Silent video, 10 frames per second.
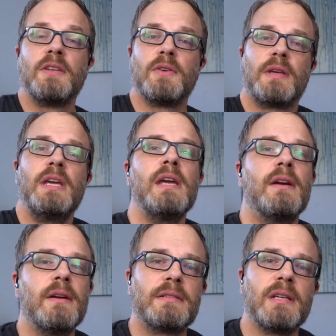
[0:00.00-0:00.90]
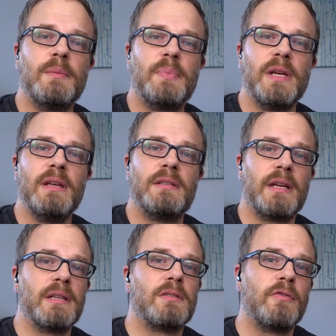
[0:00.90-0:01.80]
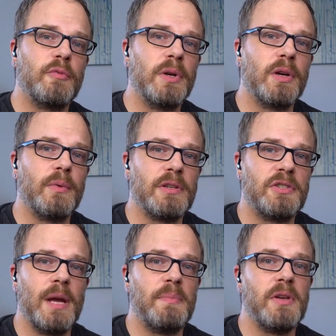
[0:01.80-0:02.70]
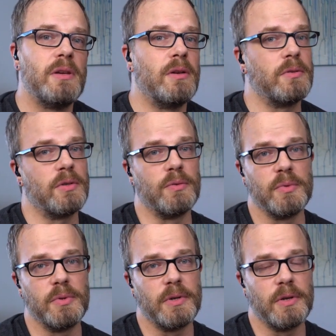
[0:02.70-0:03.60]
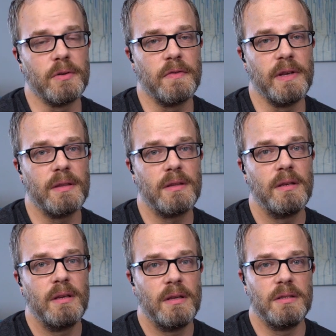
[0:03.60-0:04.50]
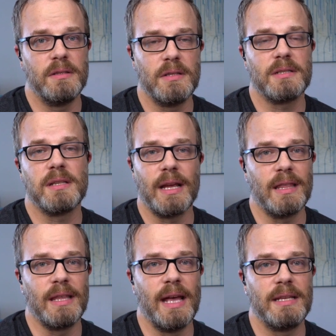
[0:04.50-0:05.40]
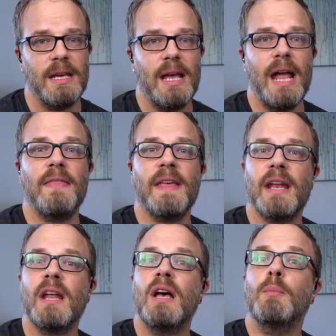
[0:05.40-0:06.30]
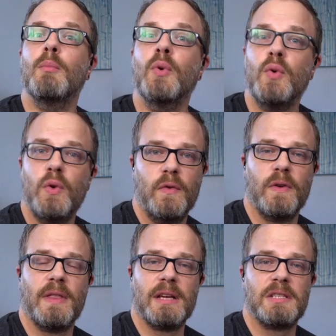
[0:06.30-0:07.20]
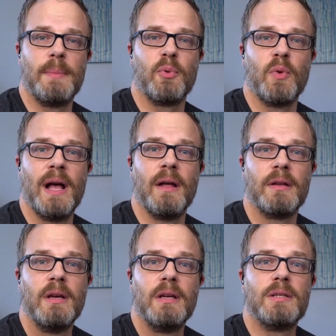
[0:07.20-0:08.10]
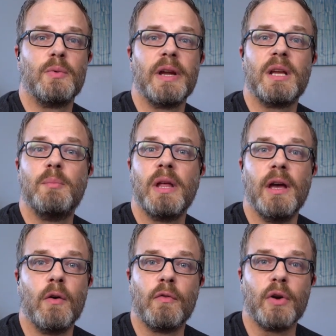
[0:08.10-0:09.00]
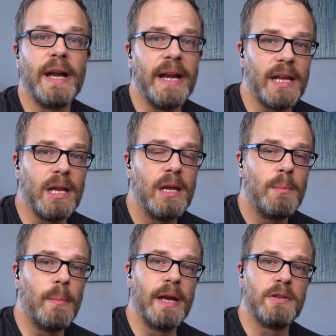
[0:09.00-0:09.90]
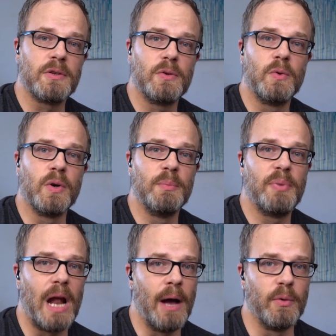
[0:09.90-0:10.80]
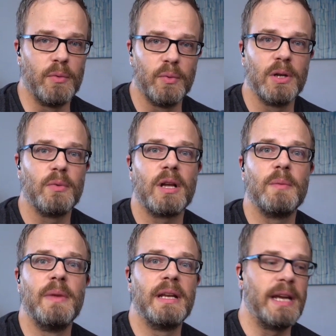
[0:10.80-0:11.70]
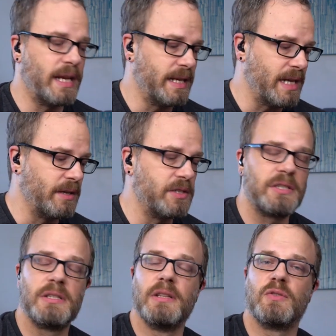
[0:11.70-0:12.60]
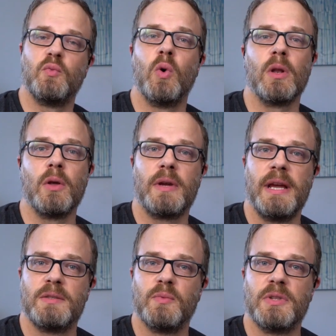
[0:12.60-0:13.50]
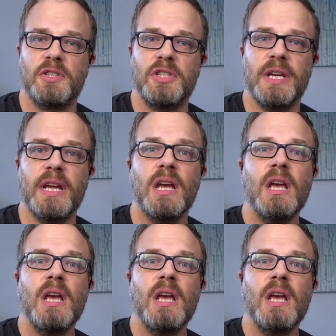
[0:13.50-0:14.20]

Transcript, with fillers: So the key here is gonna be to get so familiar with the shape that you can go to a root third or fifth, just like that, and then move that shape around to where you can play over any major chord. But I would really recommend getting it down just in this one location with a G